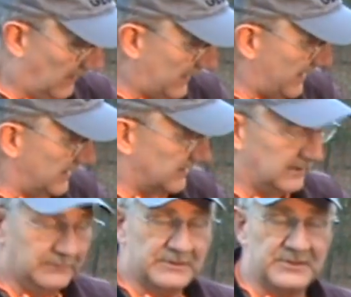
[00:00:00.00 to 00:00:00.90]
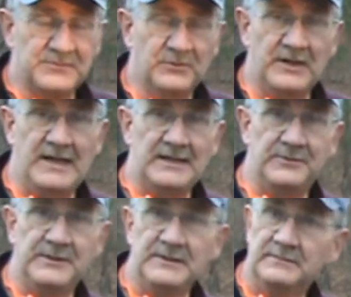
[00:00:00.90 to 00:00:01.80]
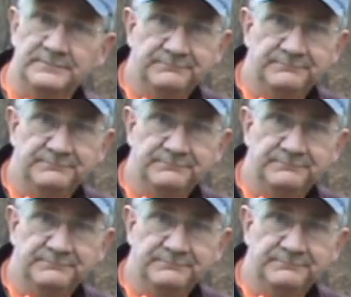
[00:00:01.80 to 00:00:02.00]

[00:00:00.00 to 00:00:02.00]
I can't tell you which is more accurate.